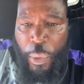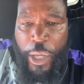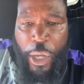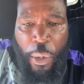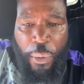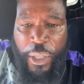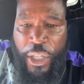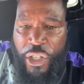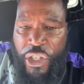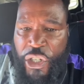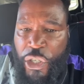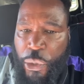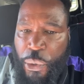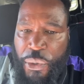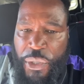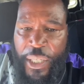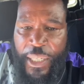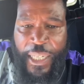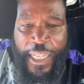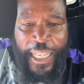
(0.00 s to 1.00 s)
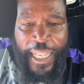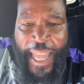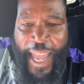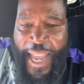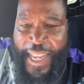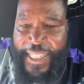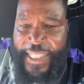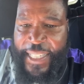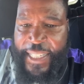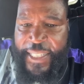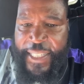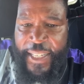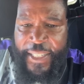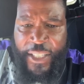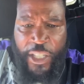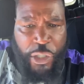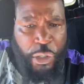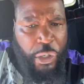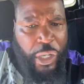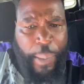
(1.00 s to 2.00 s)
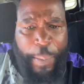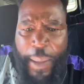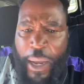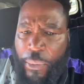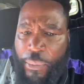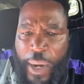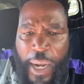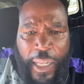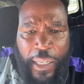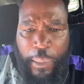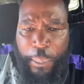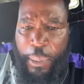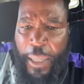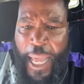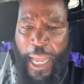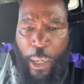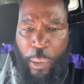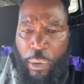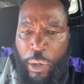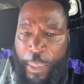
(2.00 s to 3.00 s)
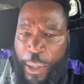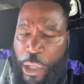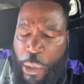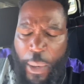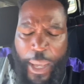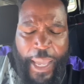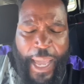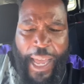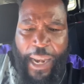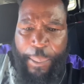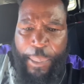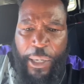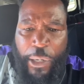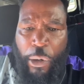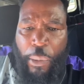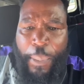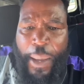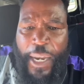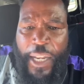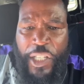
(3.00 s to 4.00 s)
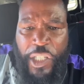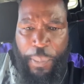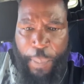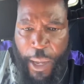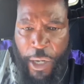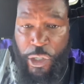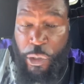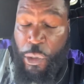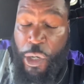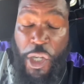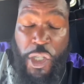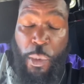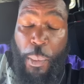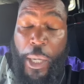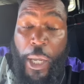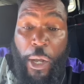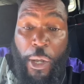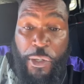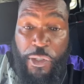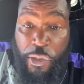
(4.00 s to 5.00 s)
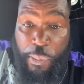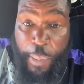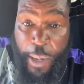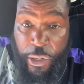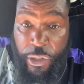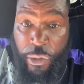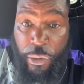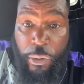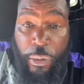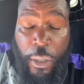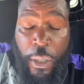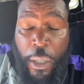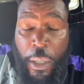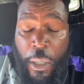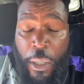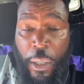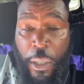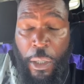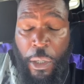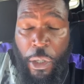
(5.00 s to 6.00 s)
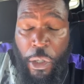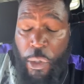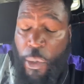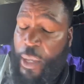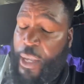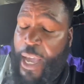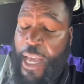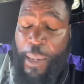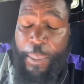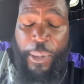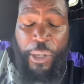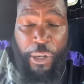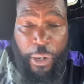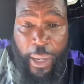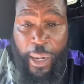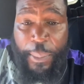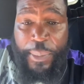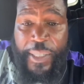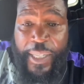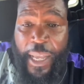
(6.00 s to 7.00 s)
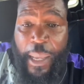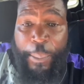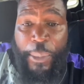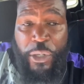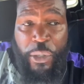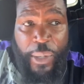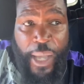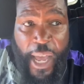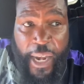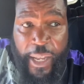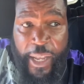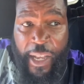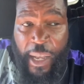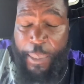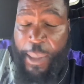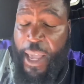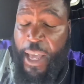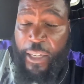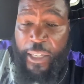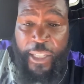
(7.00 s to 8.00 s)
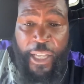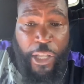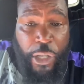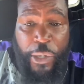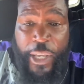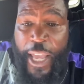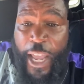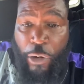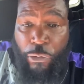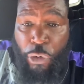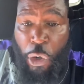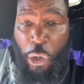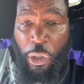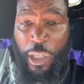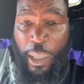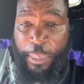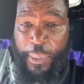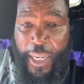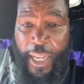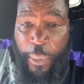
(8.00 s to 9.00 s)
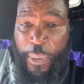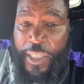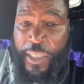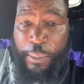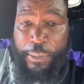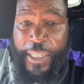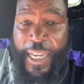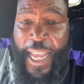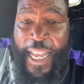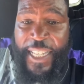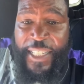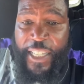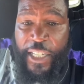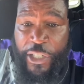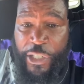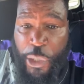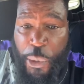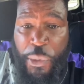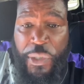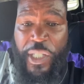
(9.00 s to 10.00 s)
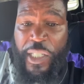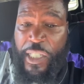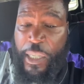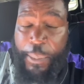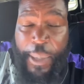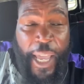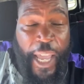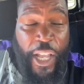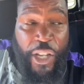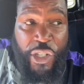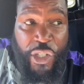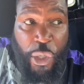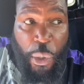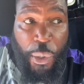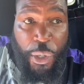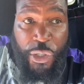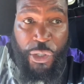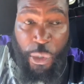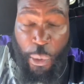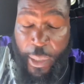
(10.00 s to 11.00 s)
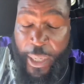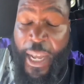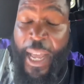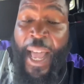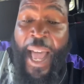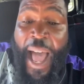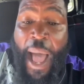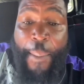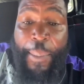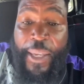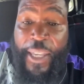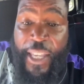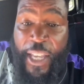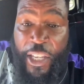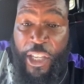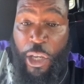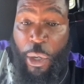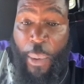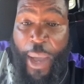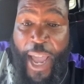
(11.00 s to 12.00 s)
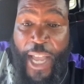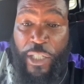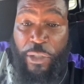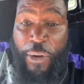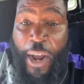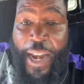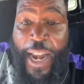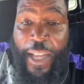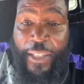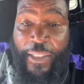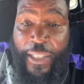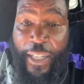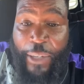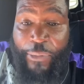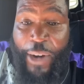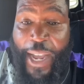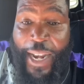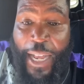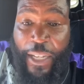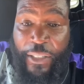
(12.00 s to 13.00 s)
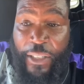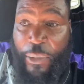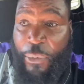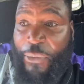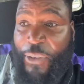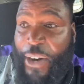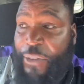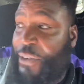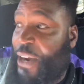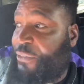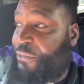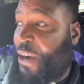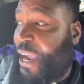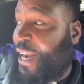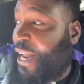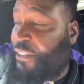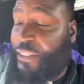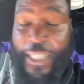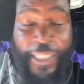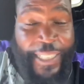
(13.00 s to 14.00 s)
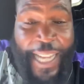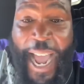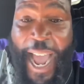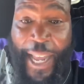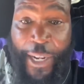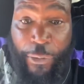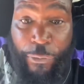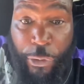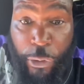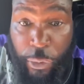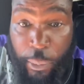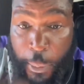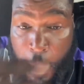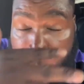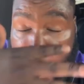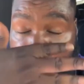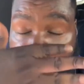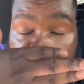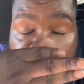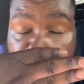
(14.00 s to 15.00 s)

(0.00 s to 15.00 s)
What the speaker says: We only choosing classy sisters. You could be a regular black woman. You ain't got to be nobody special, because we all special. You ain't got to be, you know what I'm saying? But you got to come elegant. You can't roll up there with some Daisy Dukes or some Air Jordans on. I'm gonna kick your ass right out the dining room.